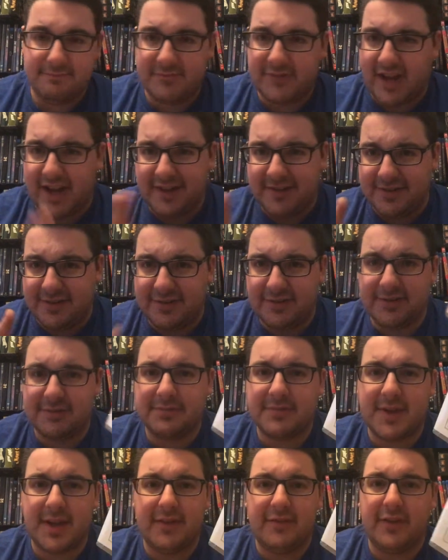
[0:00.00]
scientist
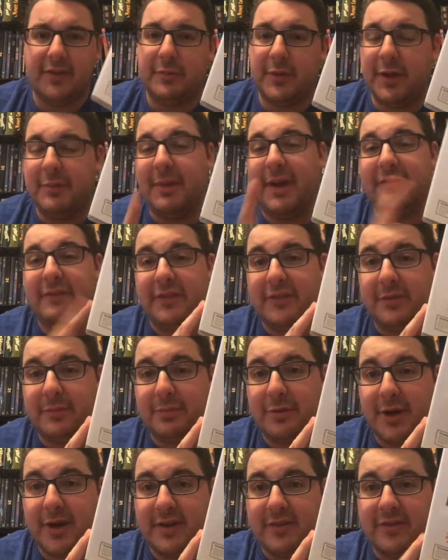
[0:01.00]
kind of stuff, played by
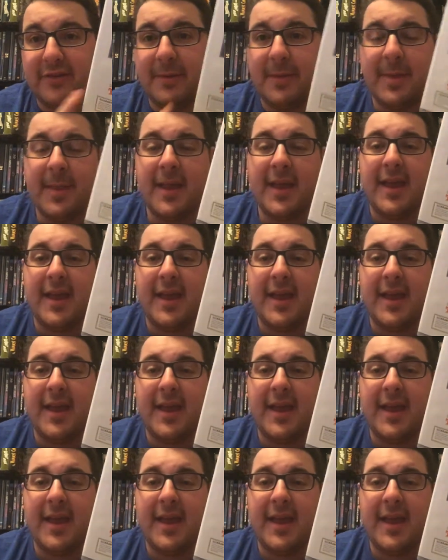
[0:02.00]
Vincent Price,